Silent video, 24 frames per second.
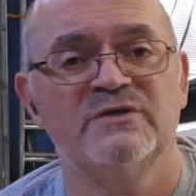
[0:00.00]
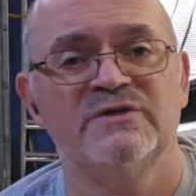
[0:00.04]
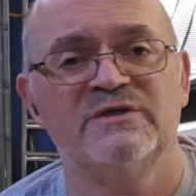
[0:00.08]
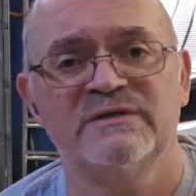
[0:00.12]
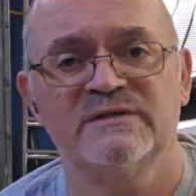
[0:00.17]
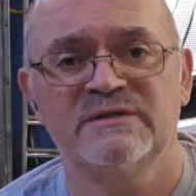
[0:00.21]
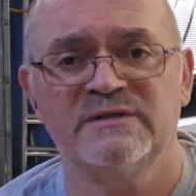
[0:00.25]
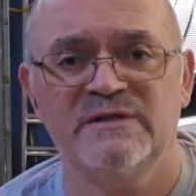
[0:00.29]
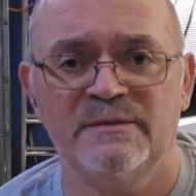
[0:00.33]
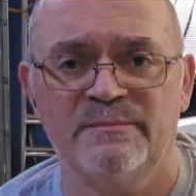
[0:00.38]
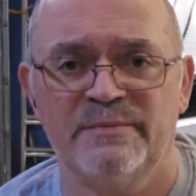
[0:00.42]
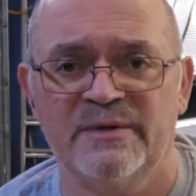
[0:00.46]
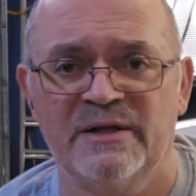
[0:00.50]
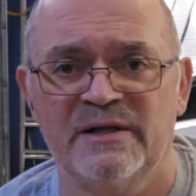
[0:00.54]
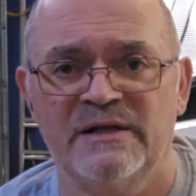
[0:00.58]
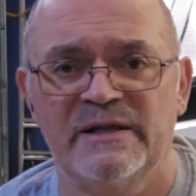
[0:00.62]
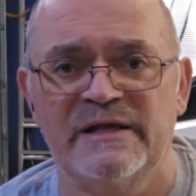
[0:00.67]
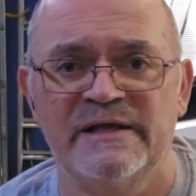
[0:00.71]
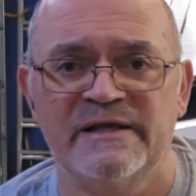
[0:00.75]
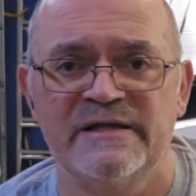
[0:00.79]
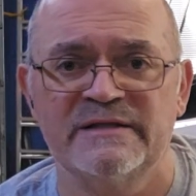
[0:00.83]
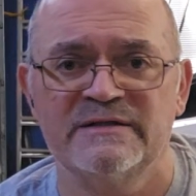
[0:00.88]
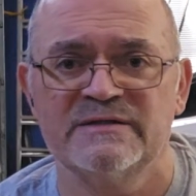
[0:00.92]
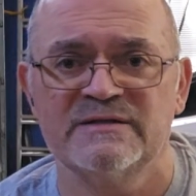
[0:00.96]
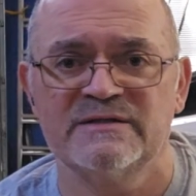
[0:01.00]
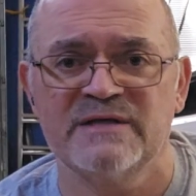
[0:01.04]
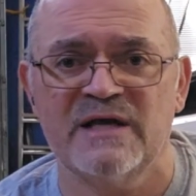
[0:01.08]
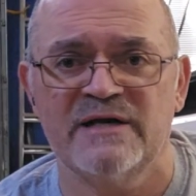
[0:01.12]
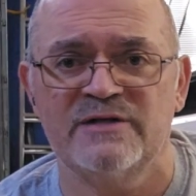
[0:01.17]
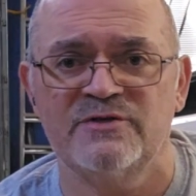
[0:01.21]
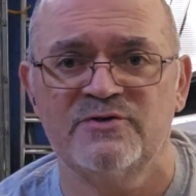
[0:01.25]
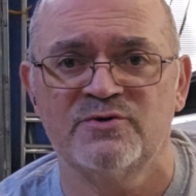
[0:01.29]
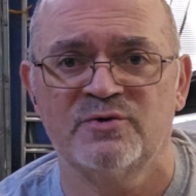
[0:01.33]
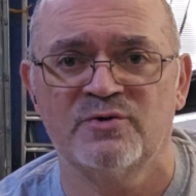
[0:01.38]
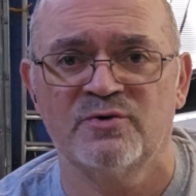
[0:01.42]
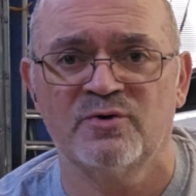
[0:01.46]
which is typically
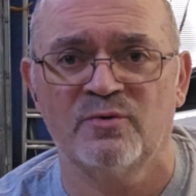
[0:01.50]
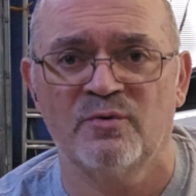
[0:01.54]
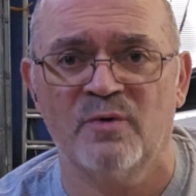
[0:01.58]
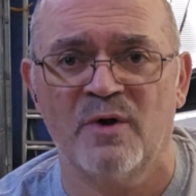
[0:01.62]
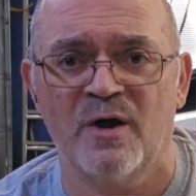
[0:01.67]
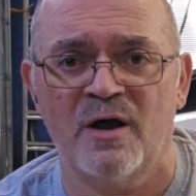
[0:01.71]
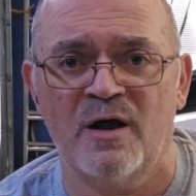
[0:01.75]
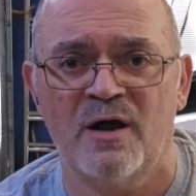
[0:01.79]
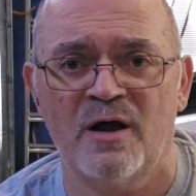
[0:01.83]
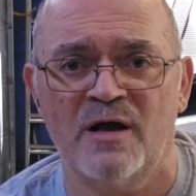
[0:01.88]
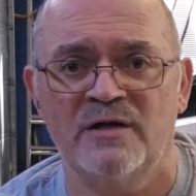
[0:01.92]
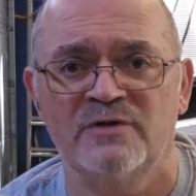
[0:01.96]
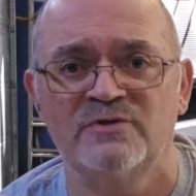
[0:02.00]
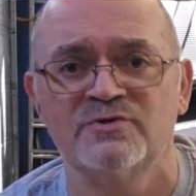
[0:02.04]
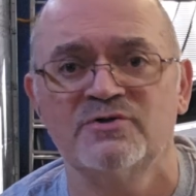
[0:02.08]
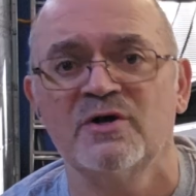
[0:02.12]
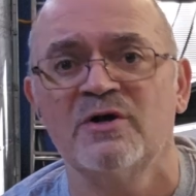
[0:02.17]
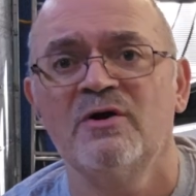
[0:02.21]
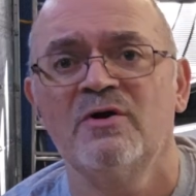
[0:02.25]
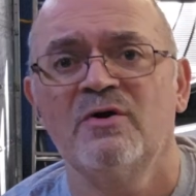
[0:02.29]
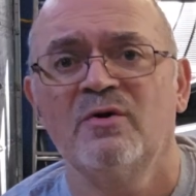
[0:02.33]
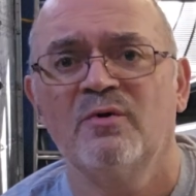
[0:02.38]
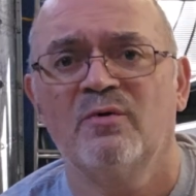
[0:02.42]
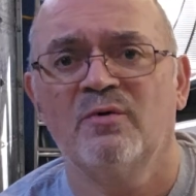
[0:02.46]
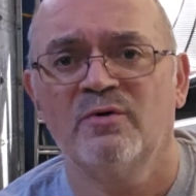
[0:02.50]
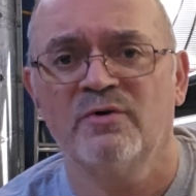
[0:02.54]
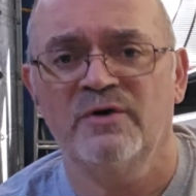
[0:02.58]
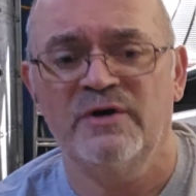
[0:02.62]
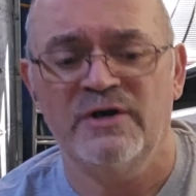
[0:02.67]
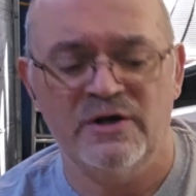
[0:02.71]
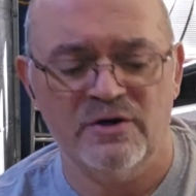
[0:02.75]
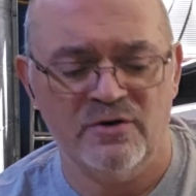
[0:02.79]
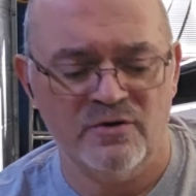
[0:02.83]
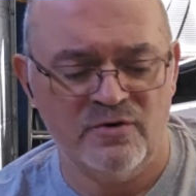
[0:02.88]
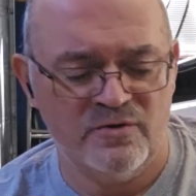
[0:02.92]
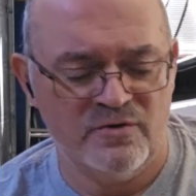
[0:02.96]
inside your garage or
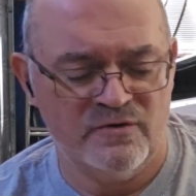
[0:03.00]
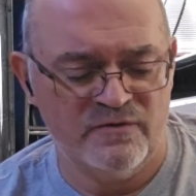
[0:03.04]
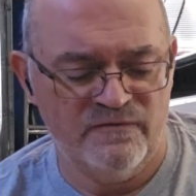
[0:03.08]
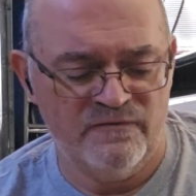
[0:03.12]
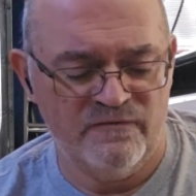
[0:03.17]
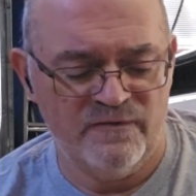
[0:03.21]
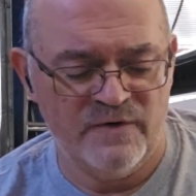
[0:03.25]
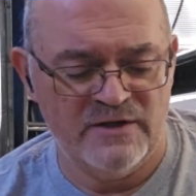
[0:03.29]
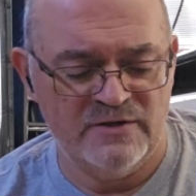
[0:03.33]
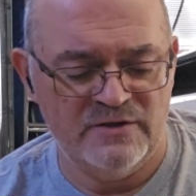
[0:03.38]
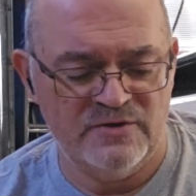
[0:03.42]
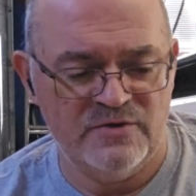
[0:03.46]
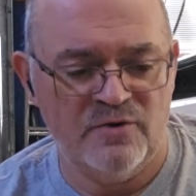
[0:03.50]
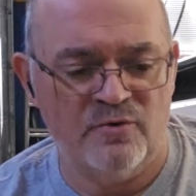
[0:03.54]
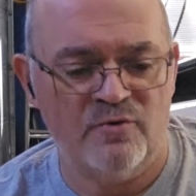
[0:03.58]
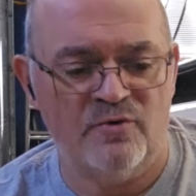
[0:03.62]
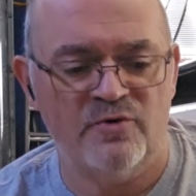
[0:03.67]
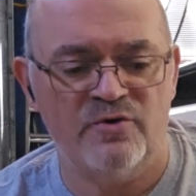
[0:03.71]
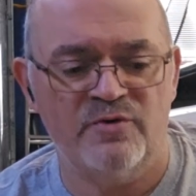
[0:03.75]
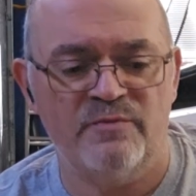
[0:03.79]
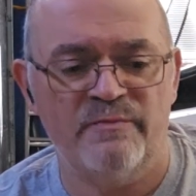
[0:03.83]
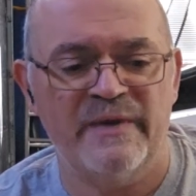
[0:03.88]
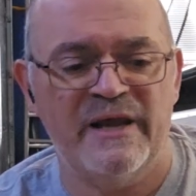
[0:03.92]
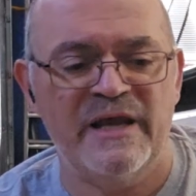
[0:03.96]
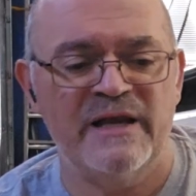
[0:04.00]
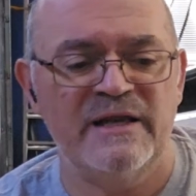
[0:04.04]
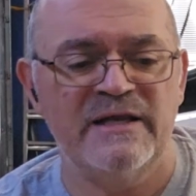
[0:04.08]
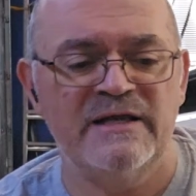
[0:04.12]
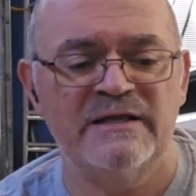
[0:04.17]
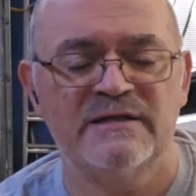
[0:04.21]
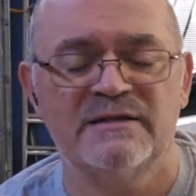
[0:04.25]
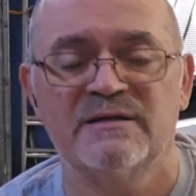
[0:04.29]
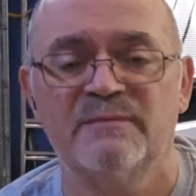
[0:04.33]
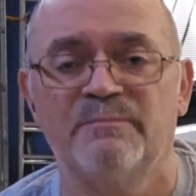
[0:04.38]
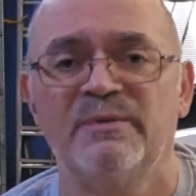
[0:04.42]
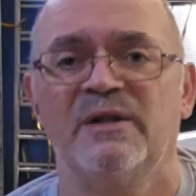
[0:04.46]
near your front door, you may
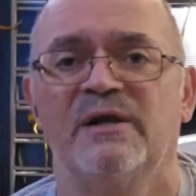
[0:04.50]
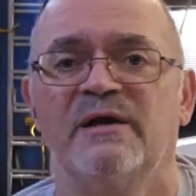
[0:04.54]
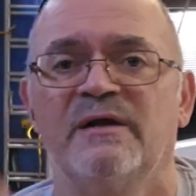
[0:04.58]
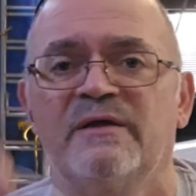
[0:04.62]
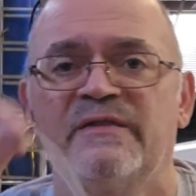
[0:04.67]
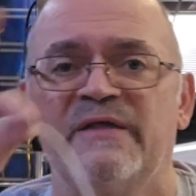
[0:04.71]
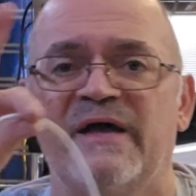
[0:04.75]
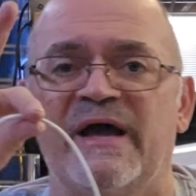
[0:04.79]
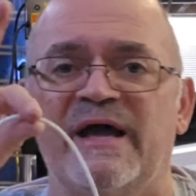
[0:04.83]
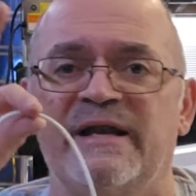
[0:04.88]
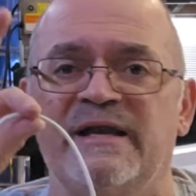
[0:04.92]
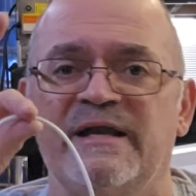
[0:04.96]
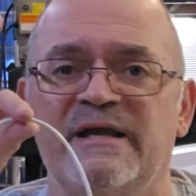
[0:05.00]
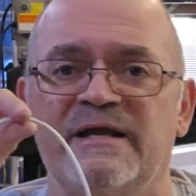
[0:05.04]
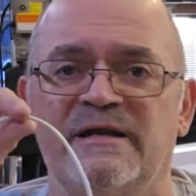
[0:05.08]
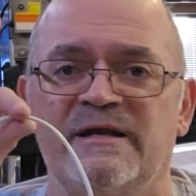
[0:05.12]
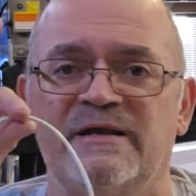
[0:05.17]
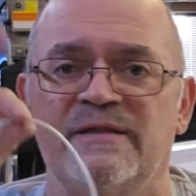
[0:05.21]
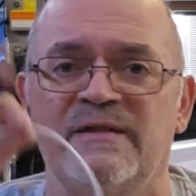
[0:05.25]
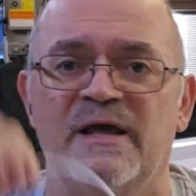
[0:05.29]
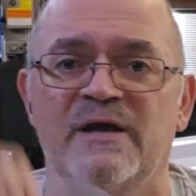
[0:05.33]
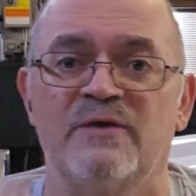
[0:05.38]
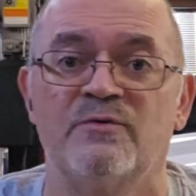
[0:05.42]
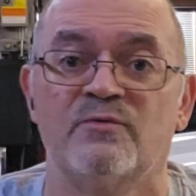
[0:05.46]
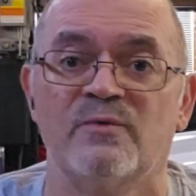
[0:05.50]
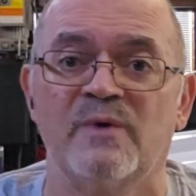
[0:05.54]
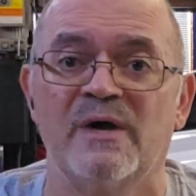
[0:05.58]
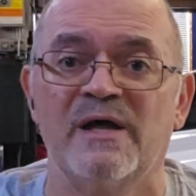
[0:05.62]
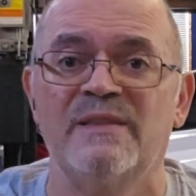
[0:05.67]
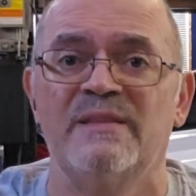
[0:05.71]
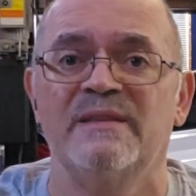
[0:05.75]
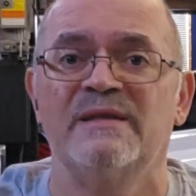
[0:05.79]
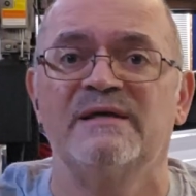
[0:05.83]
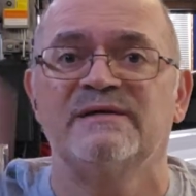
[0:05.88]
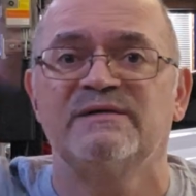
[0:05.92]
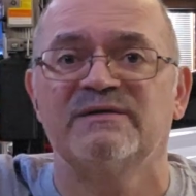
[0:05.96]
need to plug that in and then
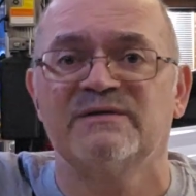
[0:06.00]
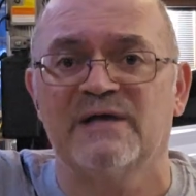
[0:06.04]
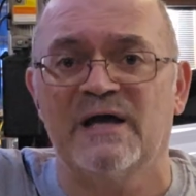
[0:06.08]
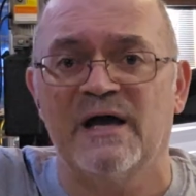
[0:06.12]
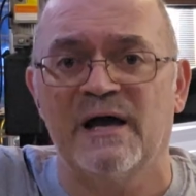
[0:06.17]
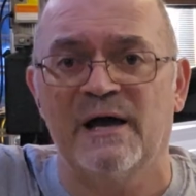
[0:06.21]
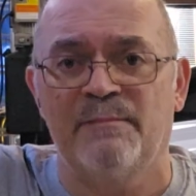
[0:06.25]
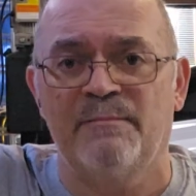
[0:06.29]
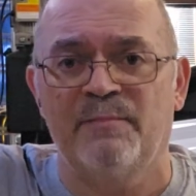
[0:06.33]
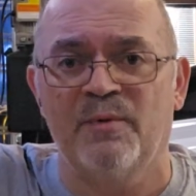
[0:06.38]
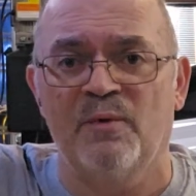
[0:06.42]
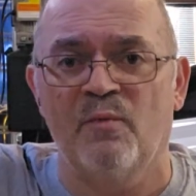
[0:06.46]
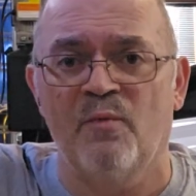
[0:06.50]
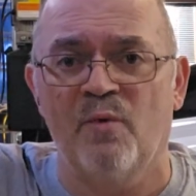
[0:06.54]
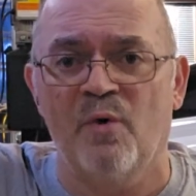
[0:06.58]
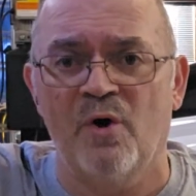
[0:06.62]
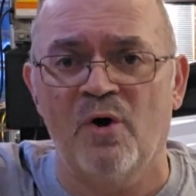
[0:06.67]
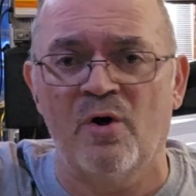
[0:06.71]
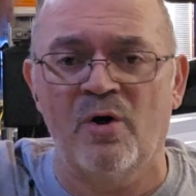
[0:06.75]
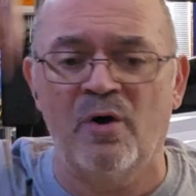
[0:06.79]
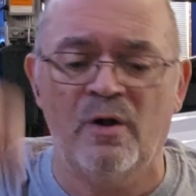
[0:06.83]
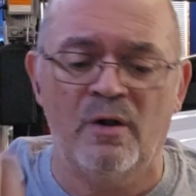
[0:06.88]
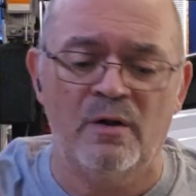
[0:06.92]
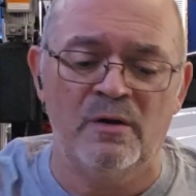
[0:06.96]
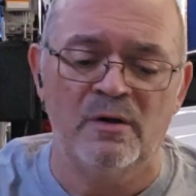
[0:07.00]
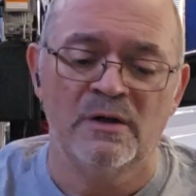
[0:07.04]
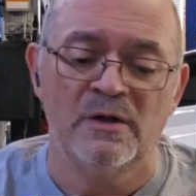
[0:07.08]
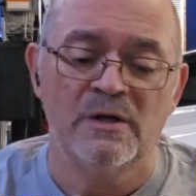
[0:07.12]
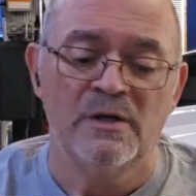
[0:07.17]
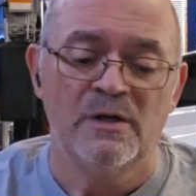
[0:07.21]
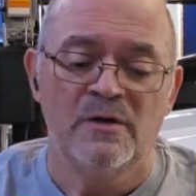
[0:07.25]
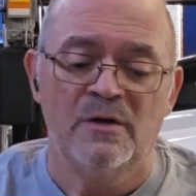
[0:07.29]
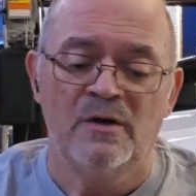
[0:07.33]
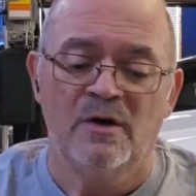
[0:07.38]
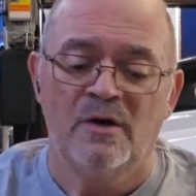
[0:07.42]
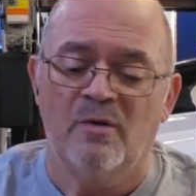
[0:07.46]
run this up a wall